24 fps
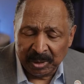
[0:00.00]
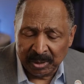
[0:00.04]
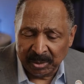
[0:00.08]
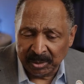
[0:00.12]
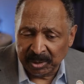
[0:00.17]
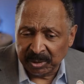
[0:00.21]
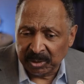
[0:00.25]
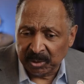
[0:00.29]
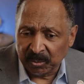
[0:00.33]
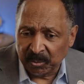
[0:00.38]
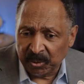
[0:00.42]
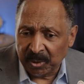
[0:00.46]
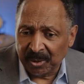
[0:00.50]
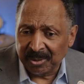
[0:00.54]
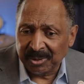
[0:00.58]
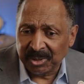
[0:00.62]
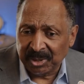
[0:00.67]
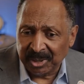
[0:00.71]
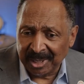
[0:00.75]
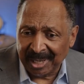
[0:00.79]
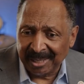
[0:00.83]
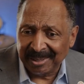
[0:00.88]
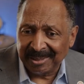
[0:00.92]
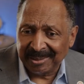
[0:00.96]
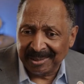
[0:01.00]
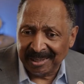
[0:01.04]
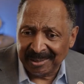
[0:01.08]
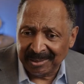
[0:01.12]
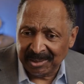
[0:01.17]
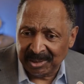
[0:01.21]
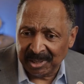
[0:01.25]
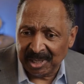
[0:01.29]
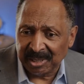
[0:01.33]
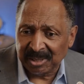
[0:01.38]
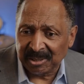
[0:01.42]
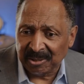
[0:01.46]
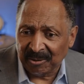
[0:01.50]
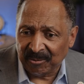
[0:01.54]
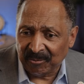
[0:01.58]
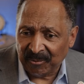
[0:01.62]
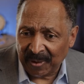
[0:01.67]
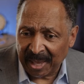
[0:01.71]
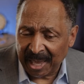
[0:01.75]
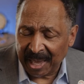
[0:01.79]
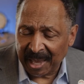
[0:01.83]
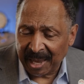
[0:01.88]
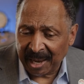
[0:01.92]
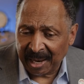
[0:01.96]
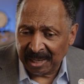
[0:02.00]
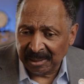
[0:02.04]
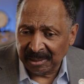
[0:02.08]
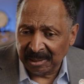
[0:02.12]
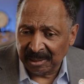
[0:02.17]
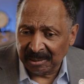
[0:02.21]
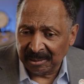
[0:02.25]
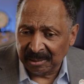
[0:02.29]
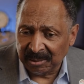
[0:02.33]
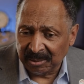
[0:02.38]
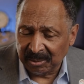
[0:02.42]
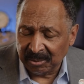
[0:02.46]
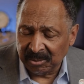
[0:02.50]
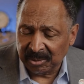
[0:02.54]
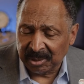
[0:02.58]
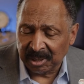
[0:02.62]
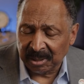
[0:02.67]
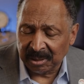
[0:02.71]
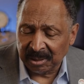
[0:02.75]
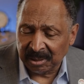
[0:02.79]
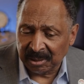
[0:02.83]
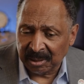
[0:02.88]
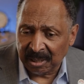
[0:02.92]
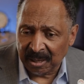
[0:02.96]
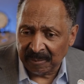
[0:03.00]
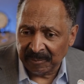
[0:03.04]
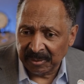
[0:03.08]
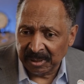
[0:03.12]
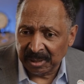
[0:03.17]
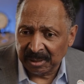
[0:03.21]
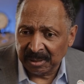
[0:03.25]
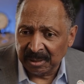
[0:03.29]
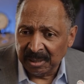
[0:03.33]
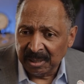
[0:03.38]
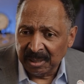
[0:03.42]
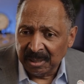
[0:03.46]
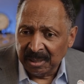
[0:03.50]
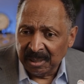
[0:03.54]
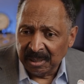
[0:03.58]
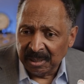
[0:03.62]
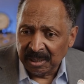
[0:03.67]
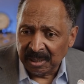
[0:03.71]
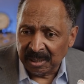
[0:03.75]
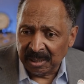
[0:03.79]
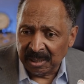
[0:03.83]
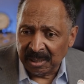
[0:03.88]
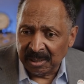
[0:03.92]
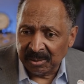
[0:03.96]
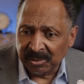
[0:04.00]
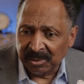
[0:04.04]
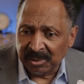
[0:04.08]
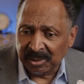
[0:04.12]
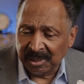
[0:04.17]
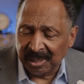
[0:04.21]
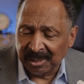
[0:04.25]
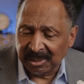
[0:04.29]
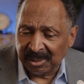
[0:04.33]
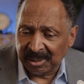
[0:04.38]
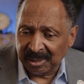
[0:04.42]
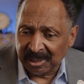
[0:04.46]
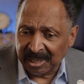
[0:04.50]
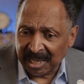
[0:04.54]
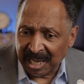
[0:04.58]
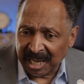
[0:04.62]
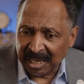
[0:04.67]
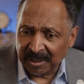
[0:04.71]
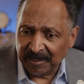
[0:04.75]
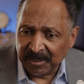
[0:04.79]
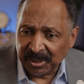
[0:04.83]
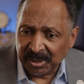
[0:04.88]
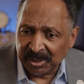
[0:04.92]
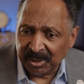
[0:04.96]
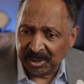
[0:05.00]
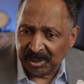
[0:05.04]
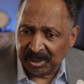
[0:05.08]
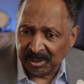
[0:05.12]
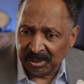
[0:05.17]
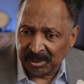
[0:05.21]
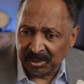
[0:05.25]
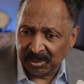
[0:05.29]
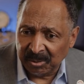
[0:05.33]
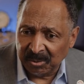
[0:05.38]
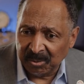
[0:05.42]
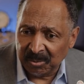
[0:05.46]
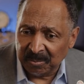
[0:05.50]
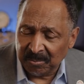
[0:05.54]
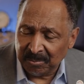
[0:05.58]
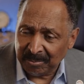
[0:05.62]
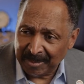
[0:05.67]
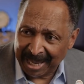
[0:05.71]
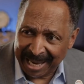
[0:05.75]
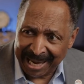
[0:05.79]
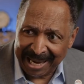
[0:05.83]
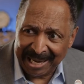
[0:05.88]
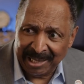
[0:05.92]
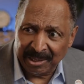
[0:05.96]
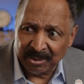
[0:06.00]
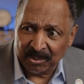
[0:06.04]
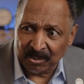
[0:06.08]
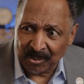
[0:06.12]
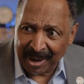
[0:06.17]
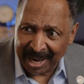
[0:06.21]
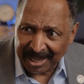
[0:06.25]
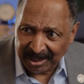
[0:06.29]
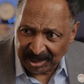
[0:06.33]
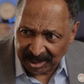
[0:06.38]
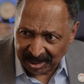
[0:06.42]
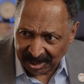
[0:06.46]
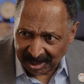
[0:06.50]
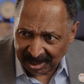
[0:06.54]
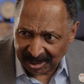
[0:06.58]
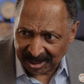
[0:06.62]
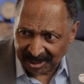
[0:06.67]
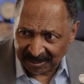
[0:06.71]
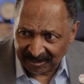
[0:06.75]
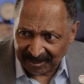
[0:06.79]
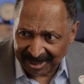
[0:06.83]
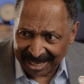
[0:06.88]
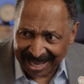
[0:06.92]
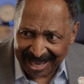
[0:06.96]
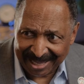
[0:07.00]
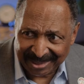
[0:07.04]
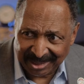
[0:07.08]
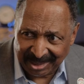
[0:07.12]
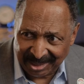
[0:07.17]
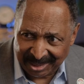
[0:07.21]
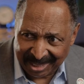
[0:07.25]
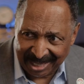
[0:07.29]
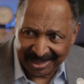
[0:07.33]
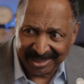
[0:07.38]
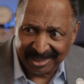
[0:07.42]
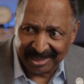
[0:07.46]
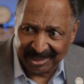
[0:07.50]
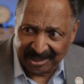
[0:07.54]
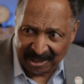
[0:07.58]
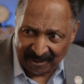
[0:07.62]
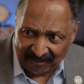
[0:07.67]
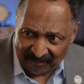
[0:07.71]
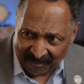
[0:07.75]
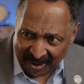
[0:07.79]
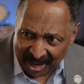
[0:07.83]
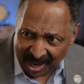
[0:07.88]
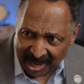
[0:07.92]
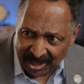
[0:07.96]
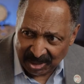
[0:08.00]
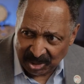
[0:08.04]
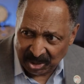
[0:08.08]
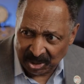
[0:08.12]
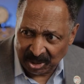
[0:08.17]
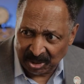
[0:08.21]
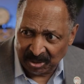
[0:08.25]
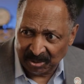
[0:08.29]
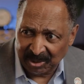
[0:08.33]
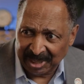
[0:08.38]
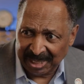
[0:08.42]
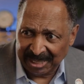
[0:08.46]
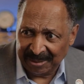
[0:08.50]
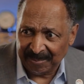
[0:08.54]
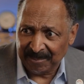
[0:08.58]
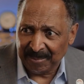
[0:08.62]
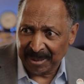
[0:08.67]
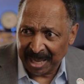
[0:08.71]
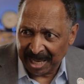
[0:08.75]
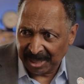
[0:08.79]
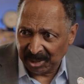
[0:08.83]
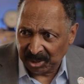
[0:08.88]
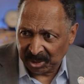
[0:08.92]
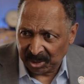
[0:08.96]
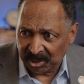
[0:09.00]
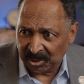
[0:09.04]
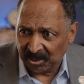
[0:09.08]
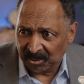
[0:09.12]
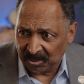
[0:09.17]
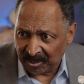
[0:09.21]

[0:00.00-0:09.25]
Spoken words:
know that the word just and justified in the New Covenant is synonymous to made righteous. If God justifies you, he makes you